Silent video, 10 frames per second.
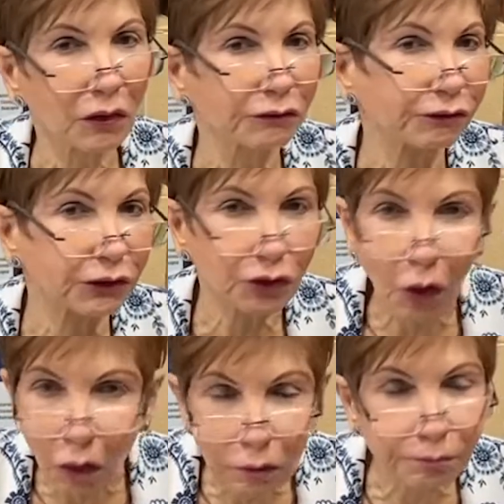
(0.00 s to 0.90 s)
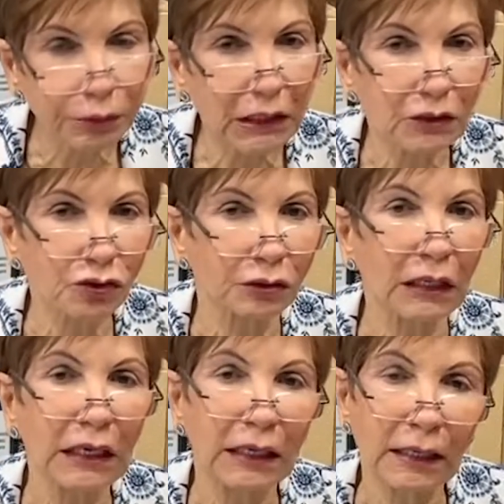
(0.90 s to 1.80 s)
for its own production
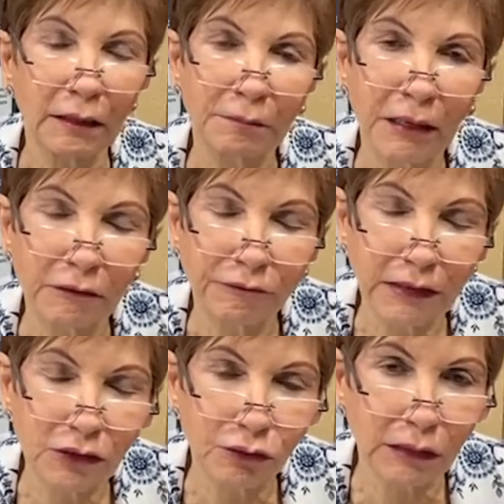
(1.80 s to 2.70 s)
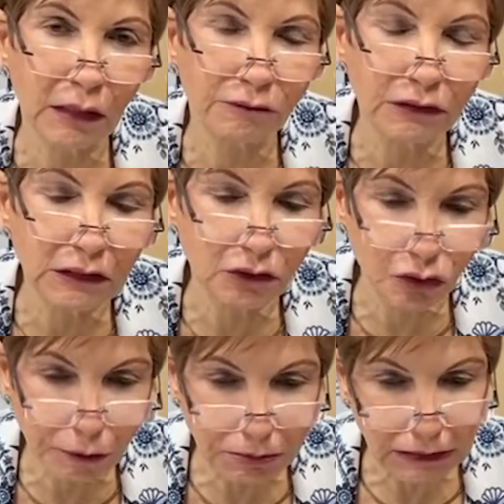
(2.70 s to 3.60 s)
in manufacturing of these
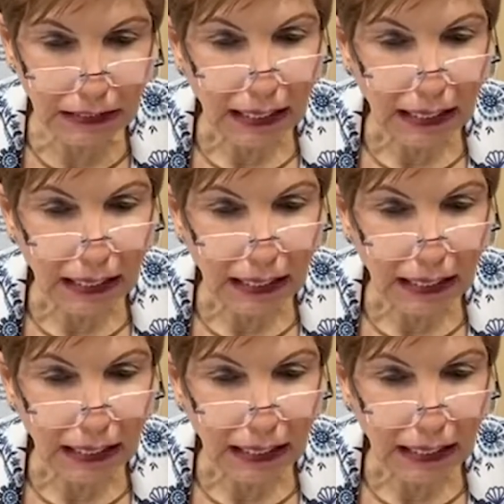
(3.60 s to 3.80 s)
chips.